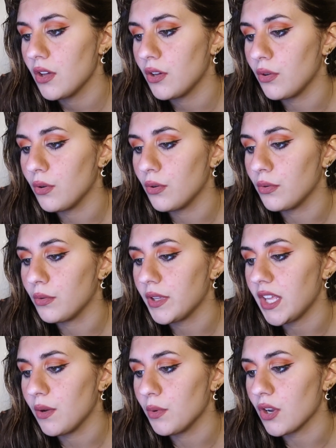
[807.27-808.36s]
who
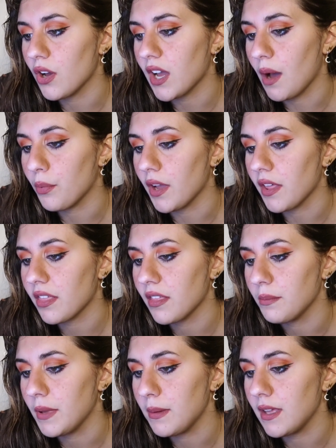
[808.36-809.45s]
he would hook up with,
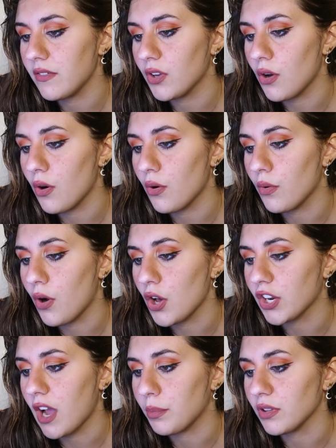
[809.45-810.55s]
maybe even go on
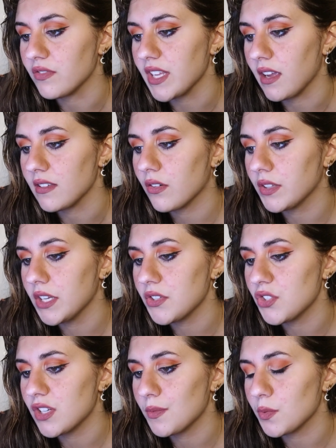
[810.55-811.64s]
a couple of dates. Their
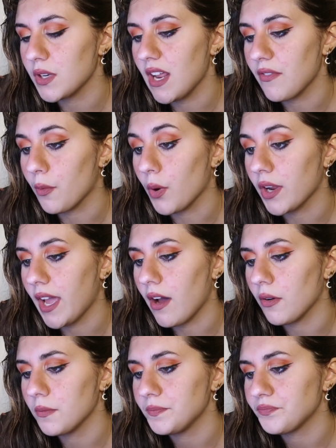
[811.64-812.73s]
relationships would never work out.